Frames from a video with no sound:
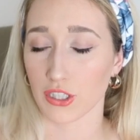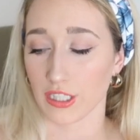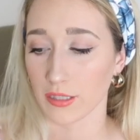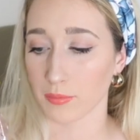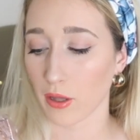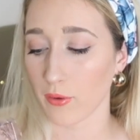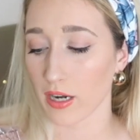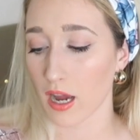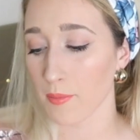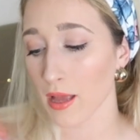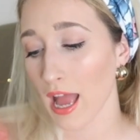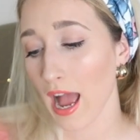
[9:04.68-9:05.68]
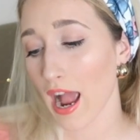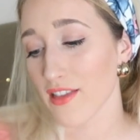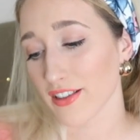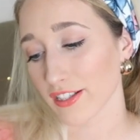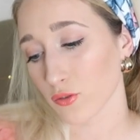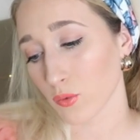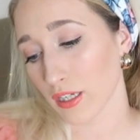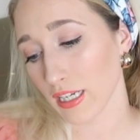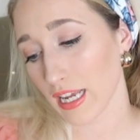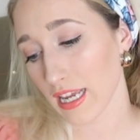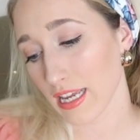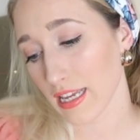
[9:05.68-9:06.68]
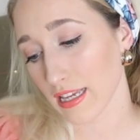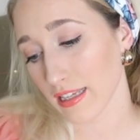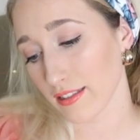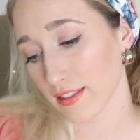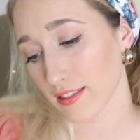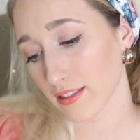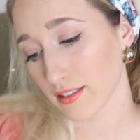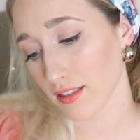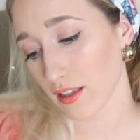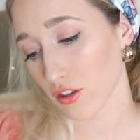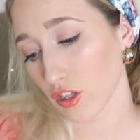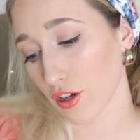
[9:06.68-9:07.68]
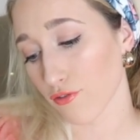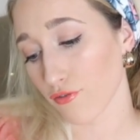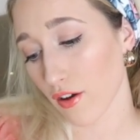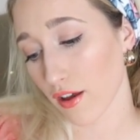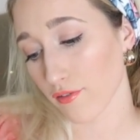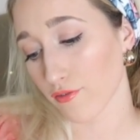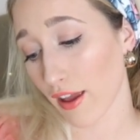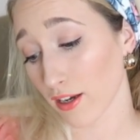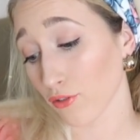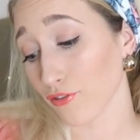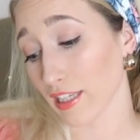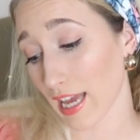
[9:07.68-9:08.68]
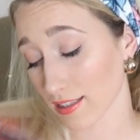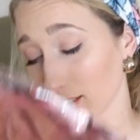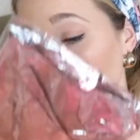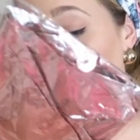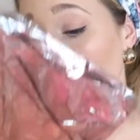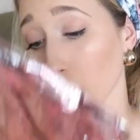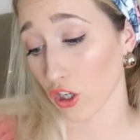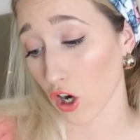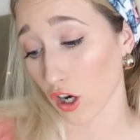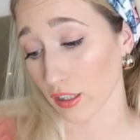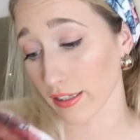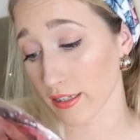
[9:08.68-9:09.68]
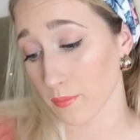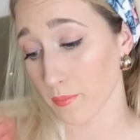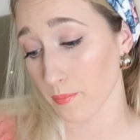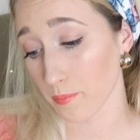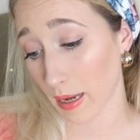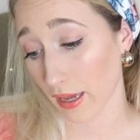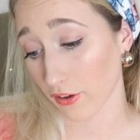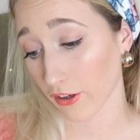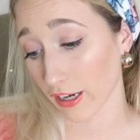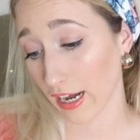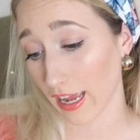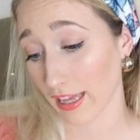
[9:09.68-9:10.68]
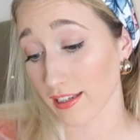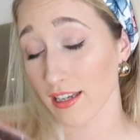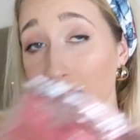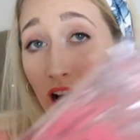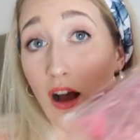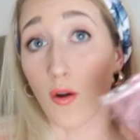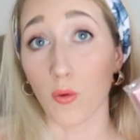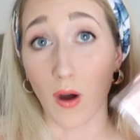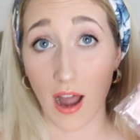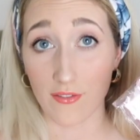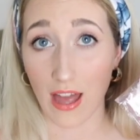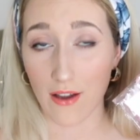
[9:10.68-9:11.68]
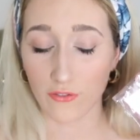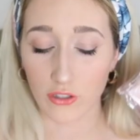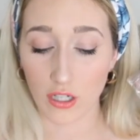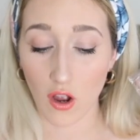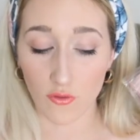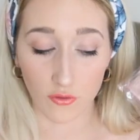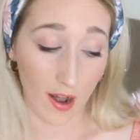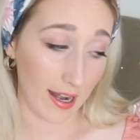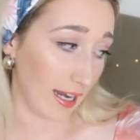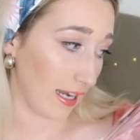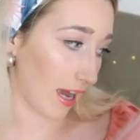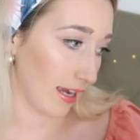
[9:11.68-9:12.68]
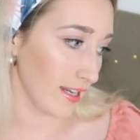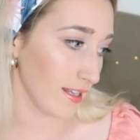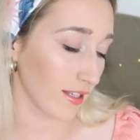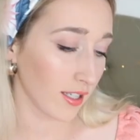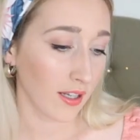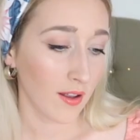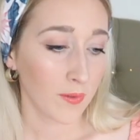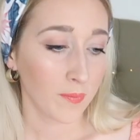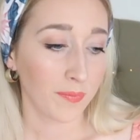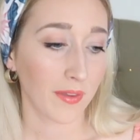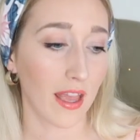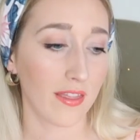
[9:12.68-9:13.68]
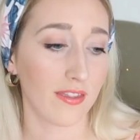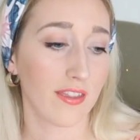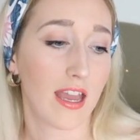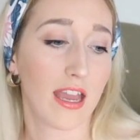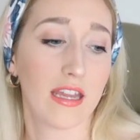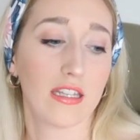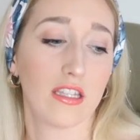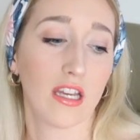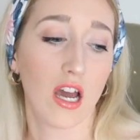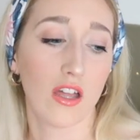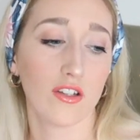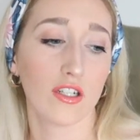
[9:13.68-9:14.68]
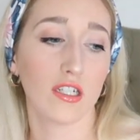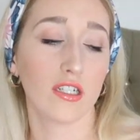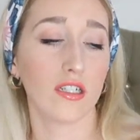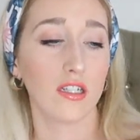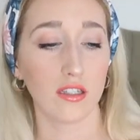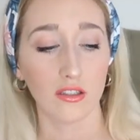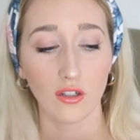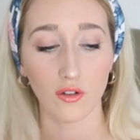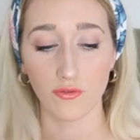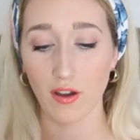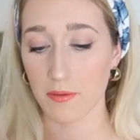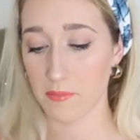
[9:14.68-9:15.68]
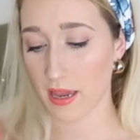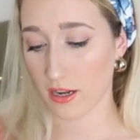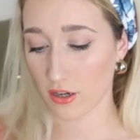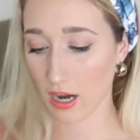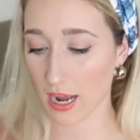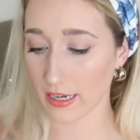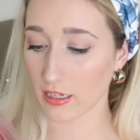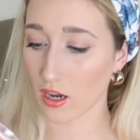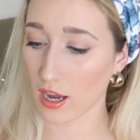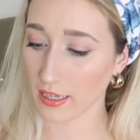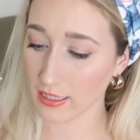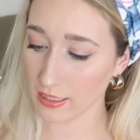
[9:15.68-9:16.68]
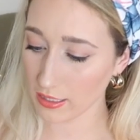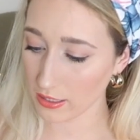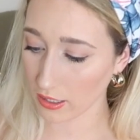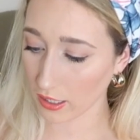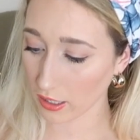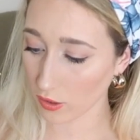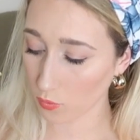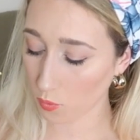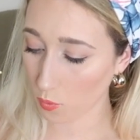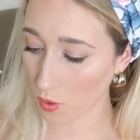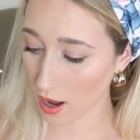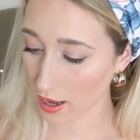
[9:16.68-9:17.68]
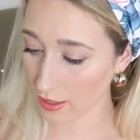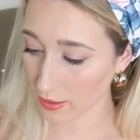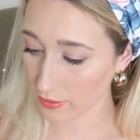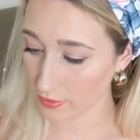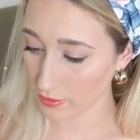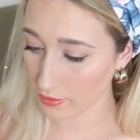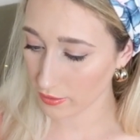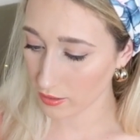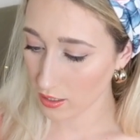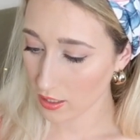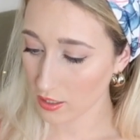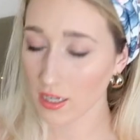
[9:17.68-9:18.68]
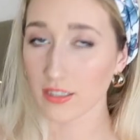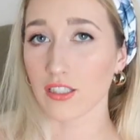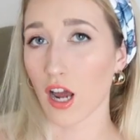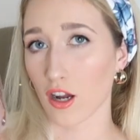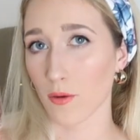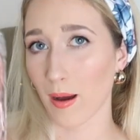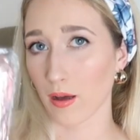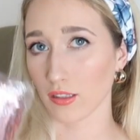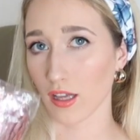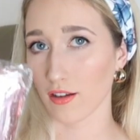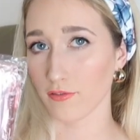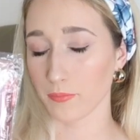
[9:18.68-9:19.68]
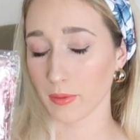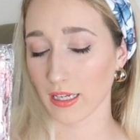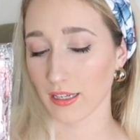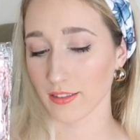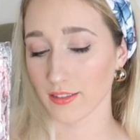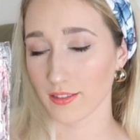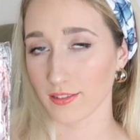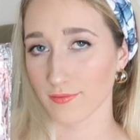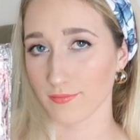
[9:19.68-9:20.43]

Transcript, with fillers: machine to blow it up. And this one is the Final Fiesta garland banner, and we'll have that for a Friday night. And then the other little fun banner I got here was Talk About Love, because,